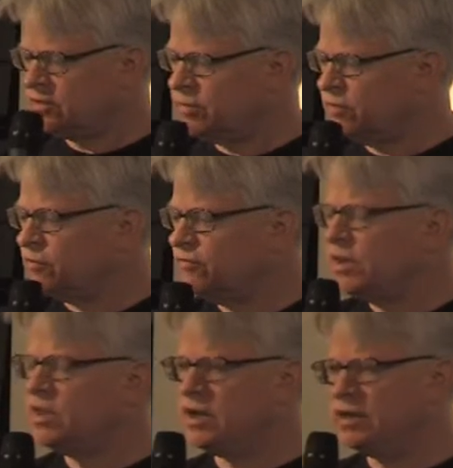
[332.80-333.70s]
could be
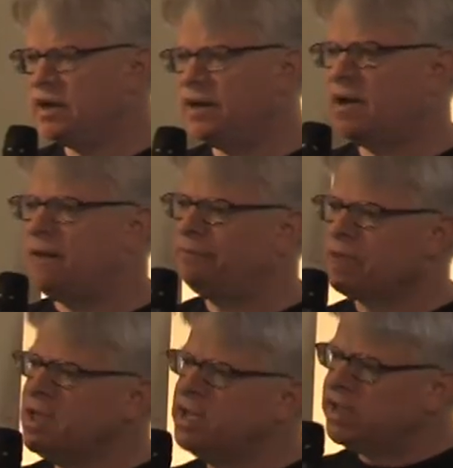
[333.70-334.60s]
revealing. They
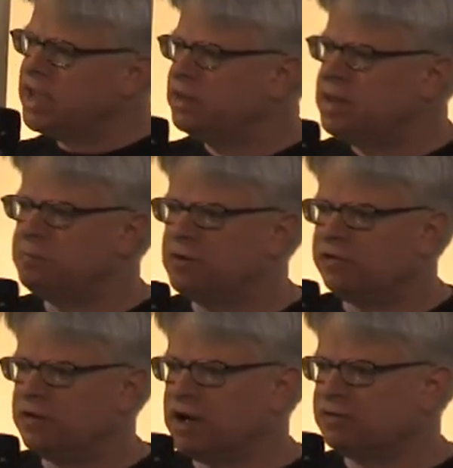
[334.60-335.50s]
gatekeepers
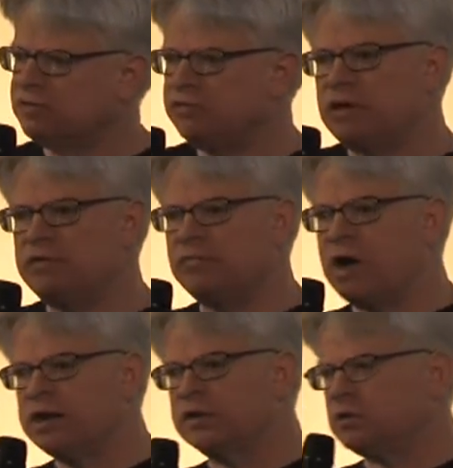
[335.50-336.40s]
that exercise
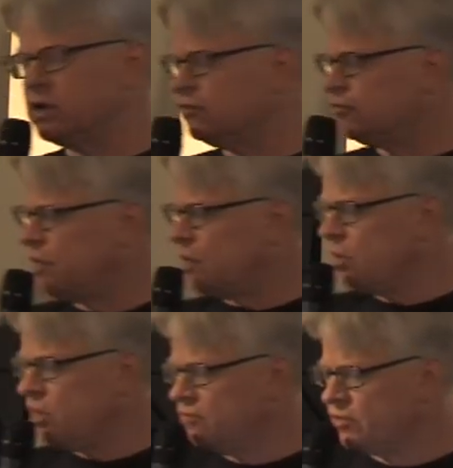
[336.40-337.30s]
practical
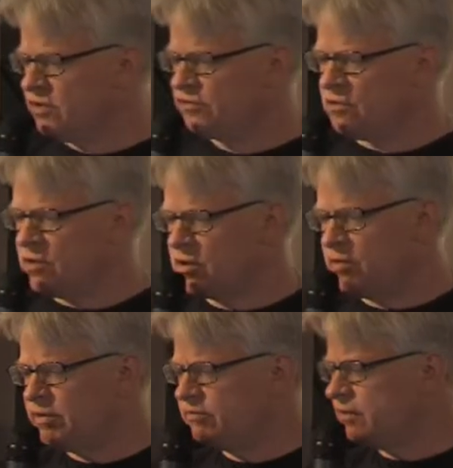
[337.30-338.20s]
control over historical
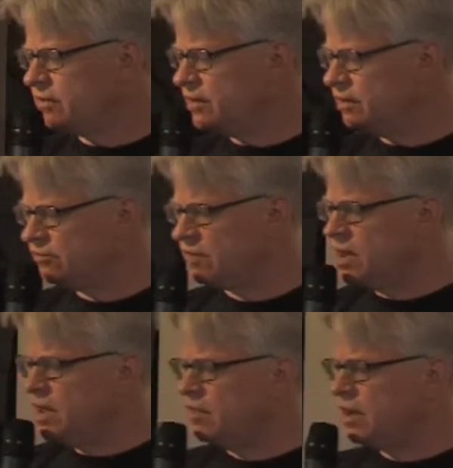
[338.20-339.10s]
materials.
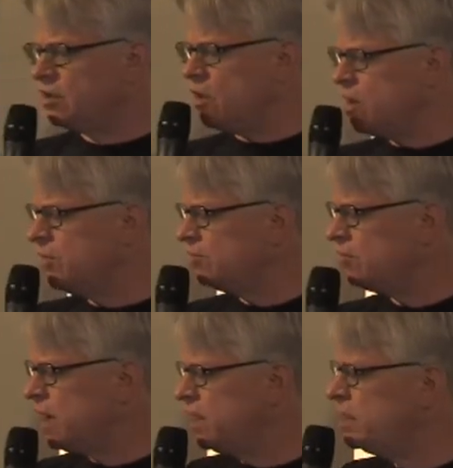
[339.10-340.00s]
They can
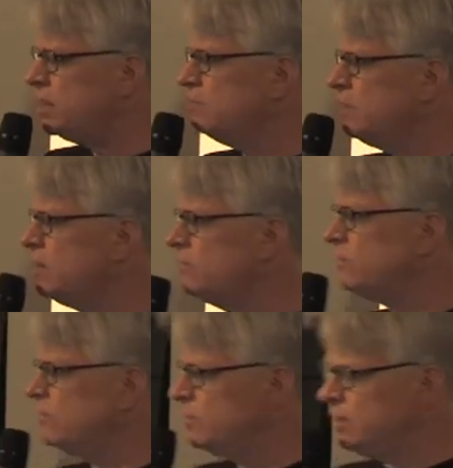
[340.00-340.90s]
arbitrate and
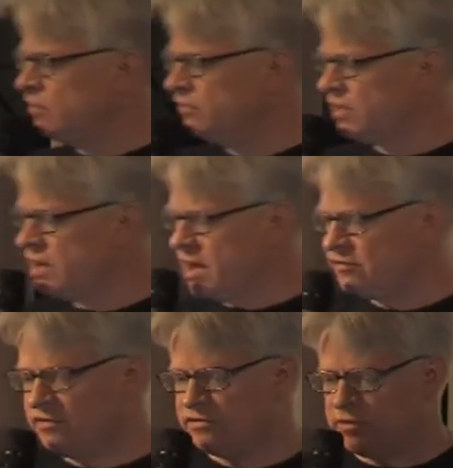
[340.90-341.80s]
administer people's
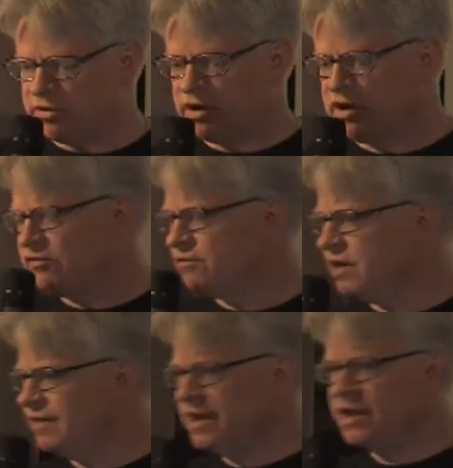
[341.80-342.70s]
connections with their
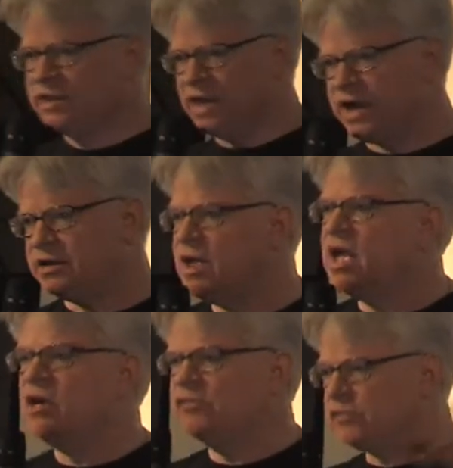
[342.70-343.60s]
history. They can let
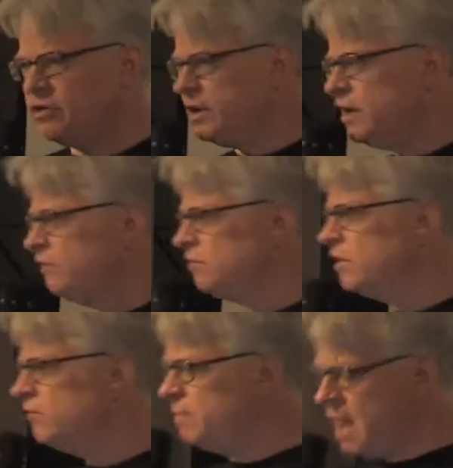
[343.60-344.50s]
certain
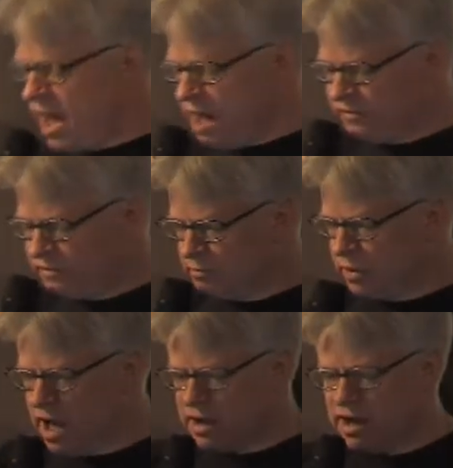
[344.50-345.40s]
histories pass and block